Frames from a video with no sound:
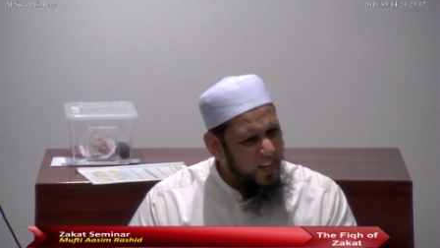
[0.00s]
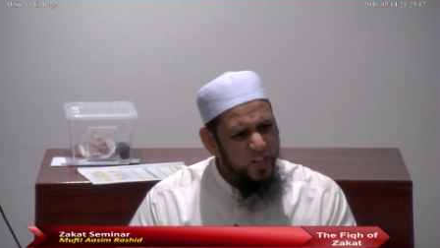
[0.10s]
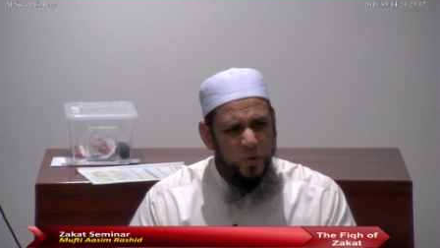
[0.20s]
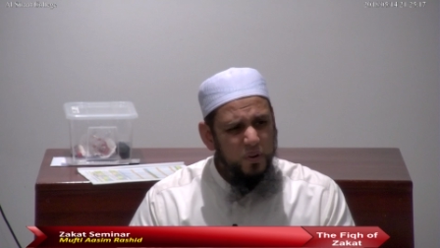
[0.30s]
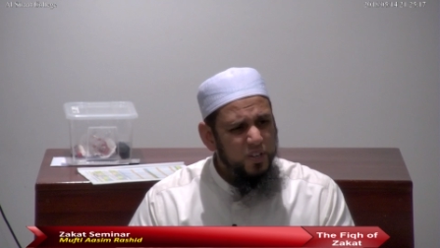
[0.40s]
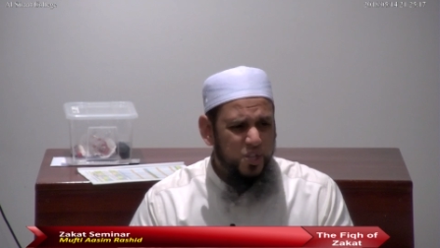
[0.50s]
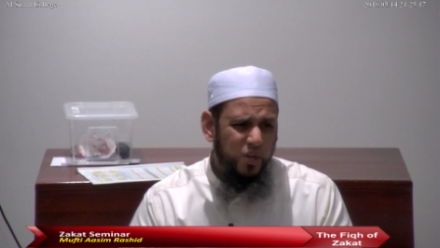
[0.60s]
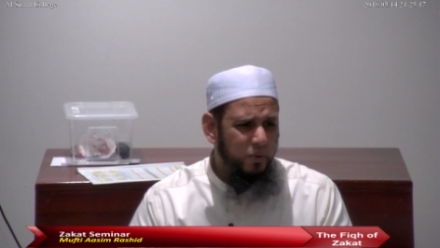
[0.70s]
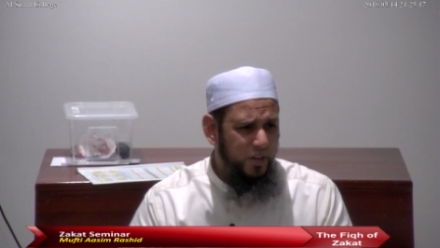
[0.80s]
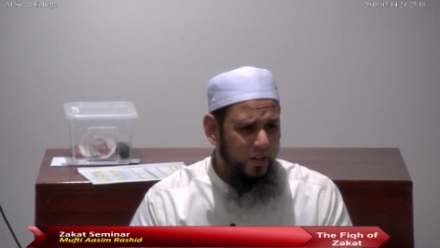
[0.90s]
and you weren't
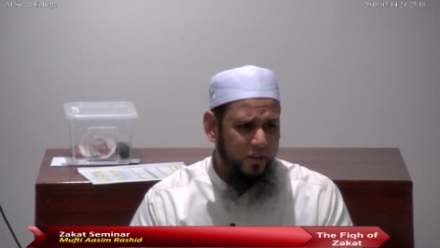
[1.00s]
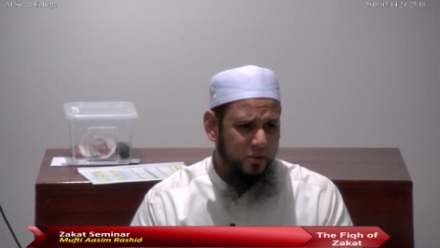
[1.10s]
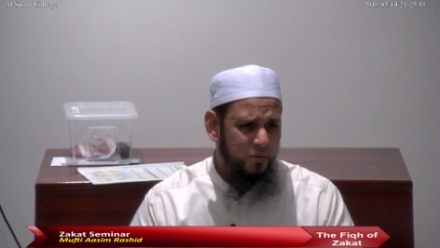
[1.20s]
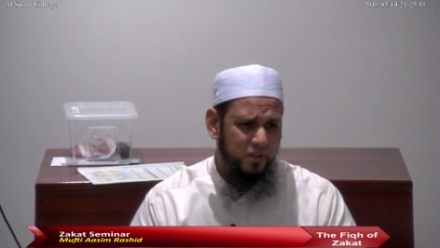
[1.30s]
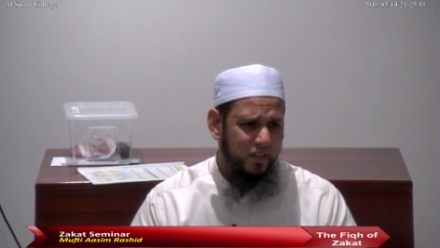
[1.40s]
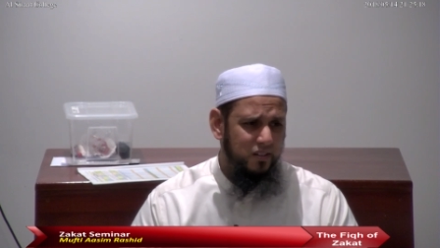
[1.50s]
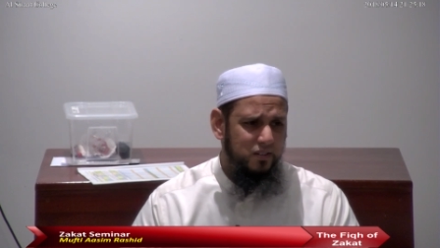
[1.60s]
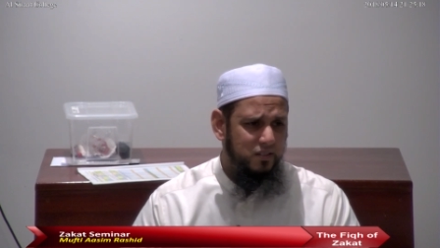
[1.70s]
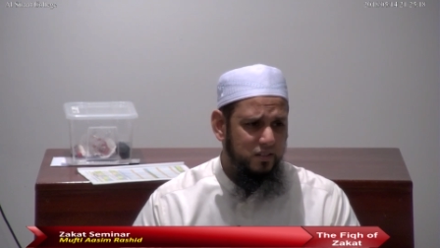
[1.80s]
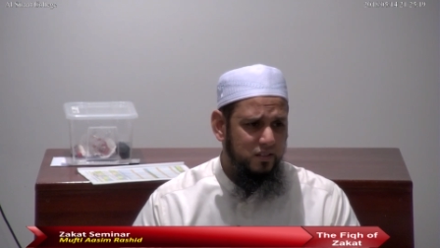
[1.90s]
sure what you're going to do with it,
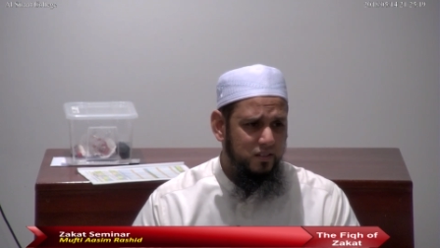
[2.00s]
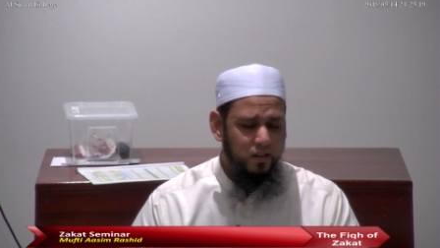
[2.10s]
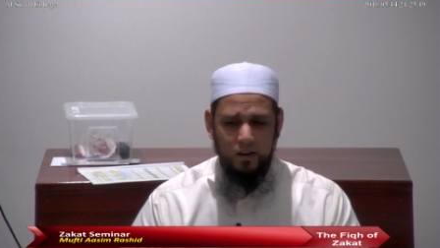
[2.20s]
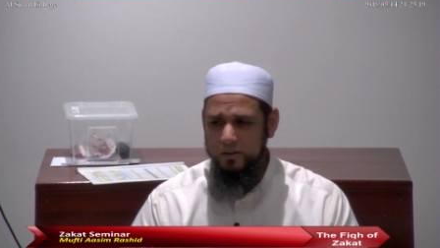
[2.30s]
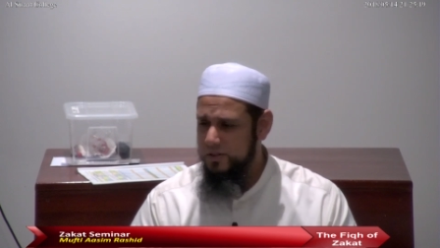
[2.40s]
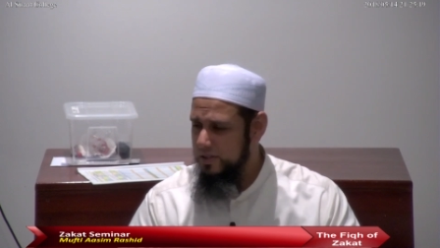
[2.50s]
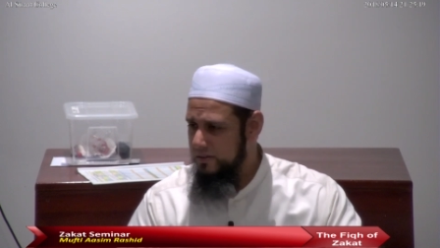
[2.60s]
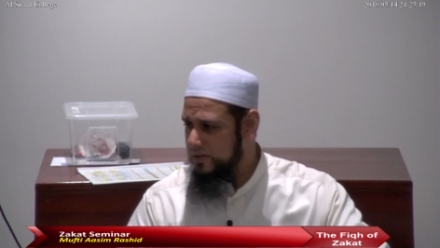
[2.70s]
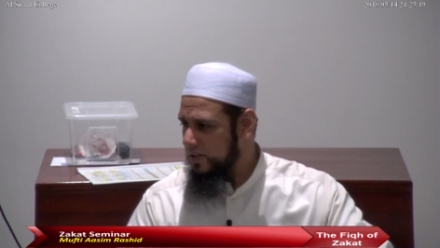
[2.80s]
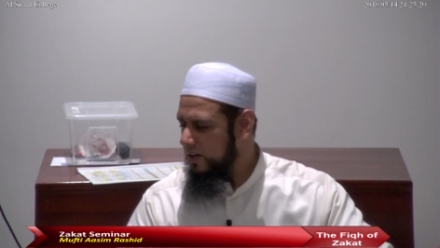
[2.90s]
oh,
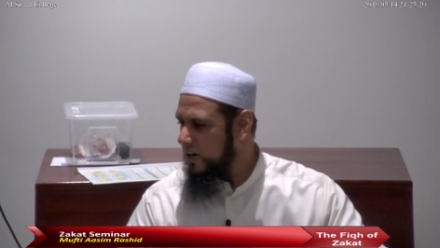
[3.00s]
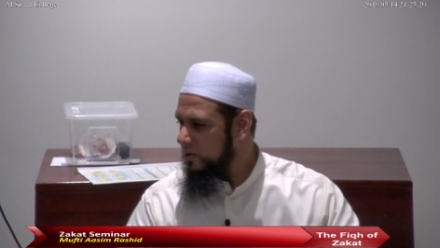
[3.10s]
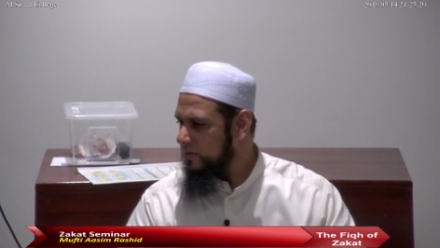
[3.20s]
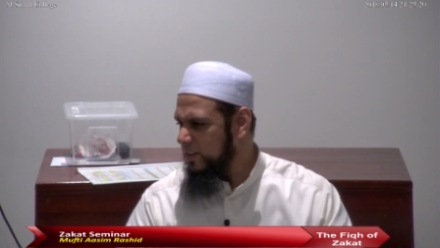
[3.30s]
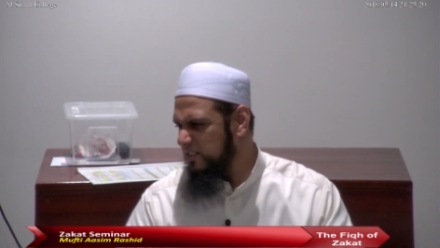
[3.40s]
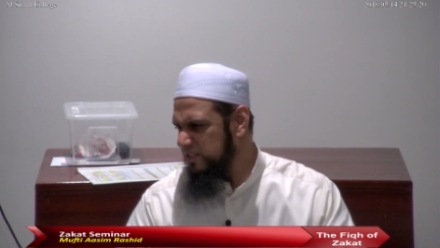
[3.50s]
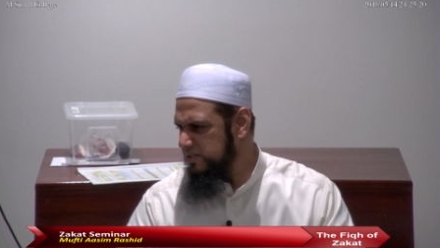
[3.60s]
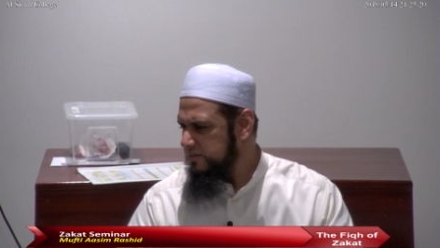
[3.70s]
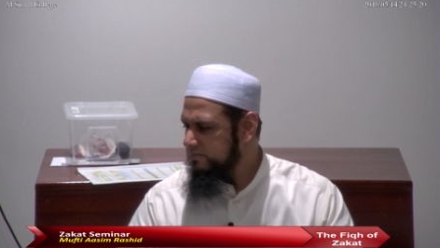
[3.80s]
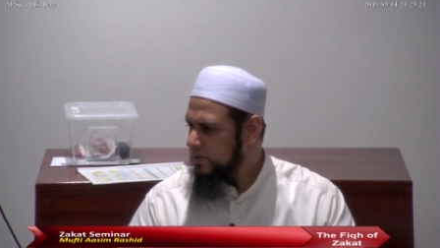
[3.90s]
there's a lot over there,
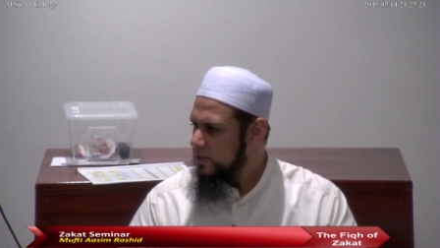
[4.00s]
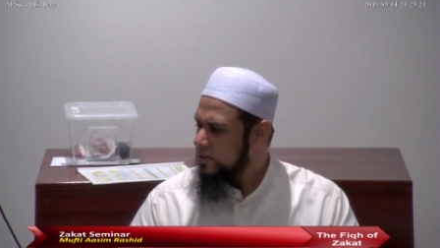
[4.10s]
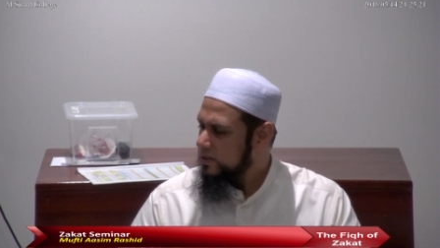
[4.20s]
it's